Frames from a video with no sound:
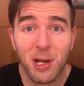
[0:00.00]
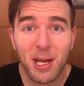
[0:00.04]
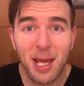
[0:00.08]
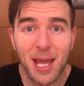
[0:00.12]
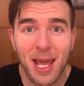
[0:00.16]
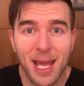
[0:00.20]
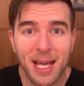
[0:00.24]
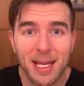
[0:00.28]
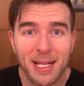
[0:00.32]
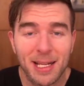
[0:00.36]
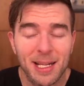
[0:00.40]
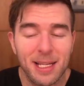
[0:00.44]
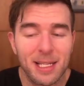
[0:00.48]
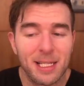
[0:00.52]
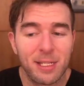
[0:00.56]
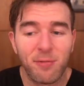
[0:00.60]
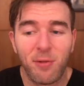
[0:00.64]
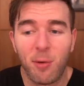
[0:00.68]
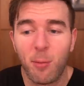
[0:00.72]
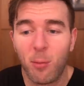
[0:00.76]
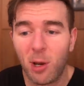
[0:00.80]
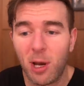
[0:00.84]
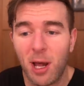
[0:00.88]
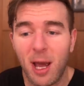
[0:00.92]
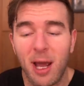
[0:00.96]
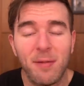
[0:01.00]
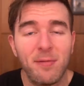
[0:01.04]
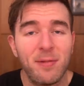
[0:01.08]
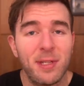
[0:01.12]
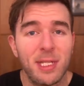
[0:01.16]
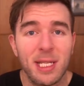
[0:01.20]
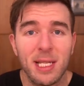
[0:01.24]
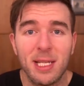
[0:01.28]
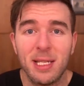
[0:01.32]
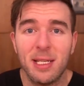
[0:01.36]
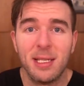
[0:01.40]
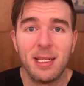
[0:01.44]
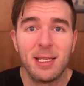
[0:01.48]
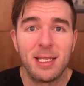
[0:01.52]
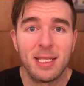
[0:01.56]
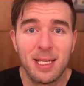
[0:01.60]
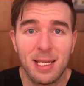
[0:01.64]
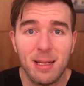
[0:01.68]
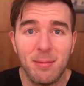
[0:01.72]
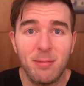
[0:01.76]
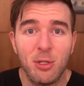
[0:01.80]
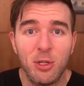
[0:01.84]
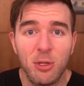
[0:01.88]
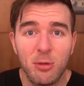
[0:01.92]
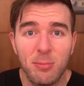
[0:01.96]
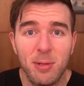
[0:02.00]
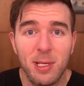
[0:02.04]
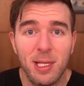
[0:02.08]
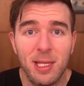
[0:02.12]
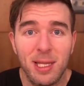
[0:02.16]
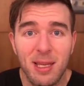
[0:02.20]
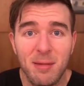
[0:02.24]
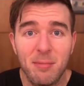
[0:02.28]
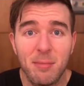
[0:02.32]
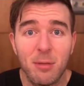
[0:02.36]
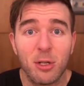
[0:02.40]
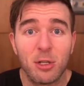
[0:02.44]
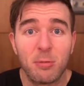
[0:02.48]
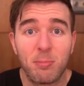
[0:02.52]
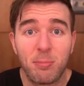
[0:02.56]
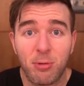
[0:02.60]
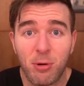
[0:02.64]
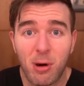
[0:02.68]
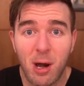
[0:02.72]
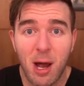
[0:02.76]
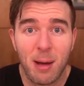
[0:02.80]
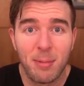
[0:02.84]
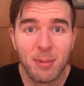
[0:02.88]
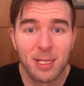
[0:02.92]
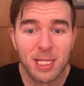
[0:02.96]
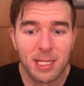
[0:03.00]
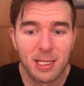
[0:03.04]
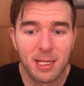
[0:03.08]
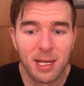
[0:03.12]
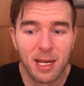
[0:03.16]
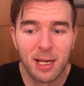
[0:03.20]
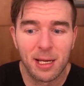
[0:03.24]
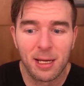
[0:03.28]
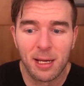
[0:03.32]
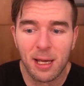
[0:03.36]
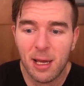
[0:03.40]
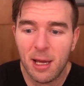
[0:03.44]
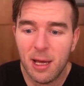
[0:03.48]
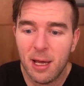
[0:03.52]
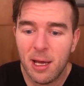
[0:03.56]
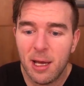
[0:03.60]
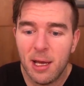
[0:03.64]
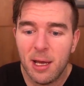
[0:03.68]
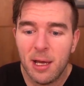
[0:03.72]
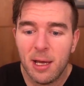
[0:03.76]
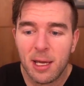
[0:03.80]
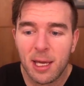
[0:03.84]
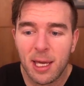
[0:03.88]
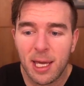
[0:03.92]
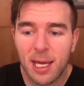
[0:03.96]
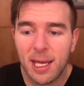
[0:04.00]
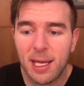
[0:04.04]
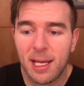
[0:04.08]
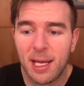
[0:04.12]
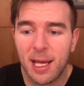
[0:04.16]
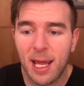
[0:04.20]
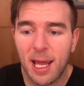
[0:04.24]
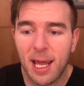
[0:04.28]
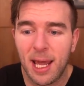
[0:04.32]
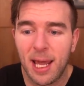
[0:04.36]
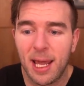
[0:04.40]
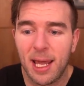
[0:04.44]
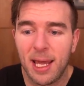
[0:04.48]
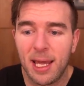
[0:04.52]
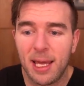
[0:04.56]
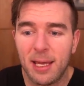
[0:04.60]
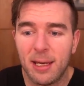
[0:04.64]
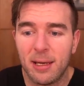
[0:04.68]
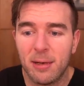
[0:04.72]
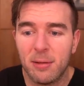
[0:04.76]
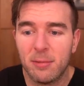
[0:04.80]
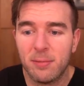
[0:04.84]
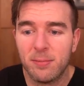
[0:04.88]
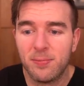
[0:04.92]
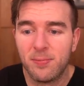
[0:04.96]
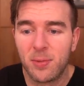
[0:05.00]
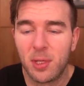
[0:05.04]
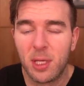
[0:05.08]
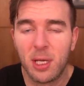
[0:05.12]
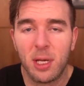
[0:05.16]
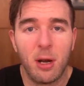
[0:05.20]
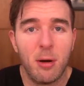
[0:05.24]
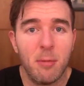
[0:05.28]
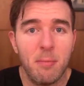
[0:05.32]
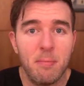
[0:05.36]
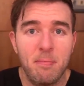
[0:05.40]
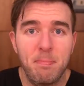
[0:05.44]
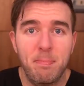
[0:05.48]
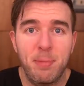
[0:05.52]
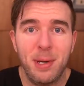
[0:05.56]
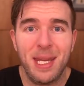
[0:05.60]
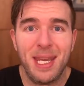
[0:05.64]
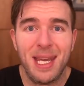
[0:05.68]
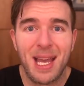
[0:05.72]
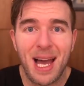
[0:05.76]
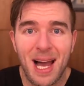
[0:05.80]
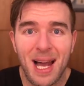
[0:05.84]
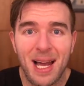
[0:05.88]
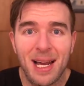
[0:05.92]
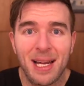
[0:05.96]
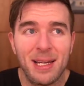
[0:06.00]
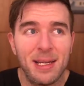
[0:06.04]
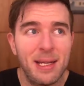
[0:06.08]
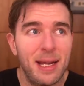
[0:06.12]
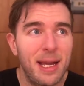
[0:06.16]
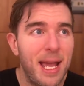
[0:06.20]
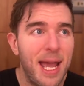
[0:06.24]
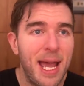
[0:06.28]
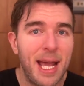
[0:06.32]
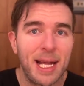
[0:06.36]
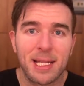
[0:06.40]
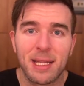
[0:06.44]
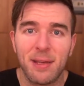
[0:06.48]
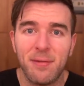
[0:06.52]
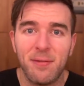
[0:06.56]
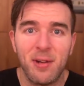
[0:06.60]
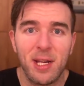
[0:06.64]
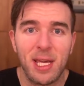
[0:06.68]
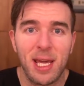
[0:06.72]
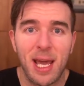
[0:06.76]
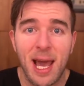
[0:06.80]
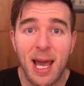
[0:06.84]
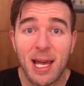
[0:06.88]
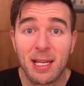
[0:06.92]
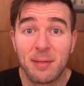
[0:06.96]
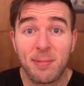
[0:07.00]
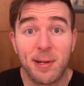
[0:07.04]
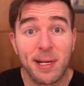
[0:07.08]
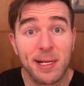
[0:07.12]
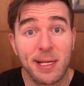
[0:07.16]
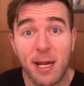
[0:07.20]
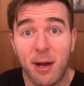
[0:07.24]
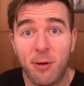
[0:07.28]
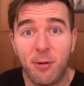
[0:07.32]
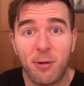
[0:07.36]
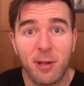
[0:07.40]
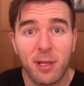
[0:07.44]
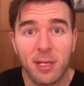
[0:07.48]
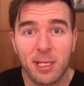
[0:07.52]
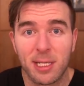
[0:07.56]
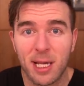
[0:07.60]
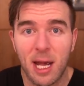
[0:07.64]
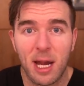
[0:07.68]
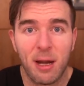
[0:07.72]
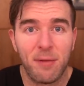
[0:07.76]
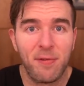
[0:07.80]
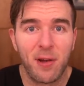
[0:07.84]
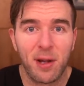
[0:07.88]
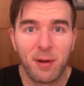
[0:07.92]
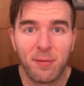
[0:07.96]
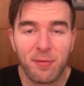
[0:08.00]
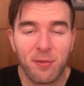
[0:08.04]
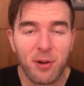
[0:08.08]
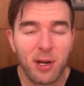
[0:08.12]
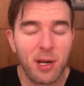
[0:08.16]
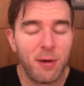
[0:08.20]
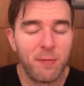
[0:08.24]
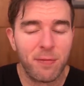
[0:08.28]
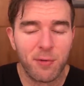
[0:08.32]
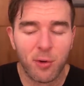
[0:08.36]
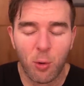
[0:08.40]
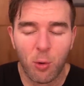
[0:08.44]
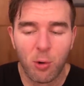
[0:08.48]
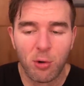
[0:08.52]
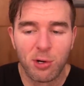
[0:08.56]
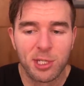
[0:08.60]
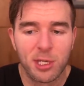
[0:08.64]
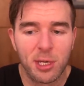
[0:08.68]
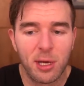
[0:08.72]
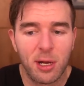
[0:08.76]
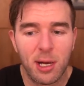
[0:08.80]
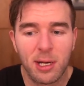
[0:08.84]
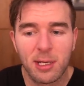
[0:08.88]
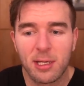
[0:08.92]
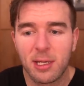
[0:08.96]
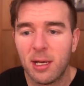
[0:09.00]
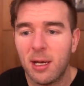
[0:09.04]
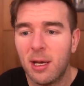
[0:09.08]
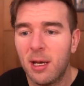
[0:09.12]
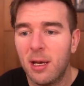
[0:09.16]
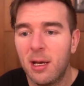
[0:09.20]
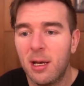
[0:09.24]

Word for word: agonists, from what I've seen, seem to be the most promising in a, you know, benign activity aspect. Now, are they side effect free? Of course not.